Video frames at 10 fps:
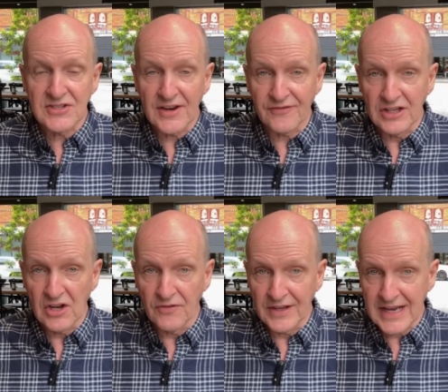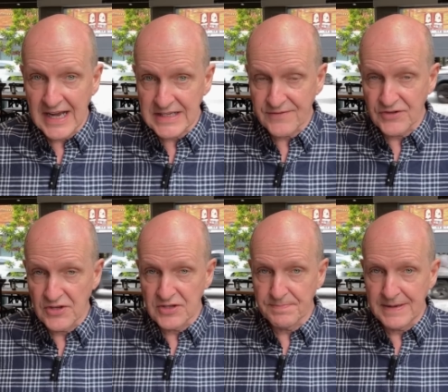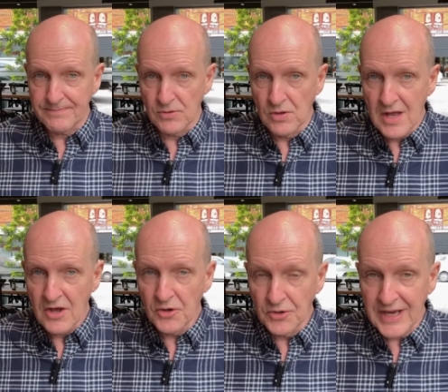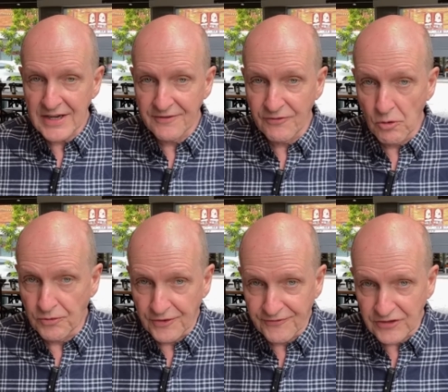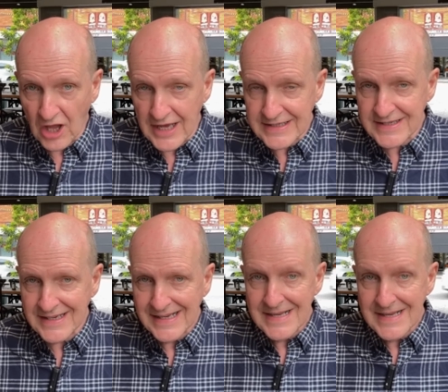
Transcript: definitely on the cards for those people who can afford the flights.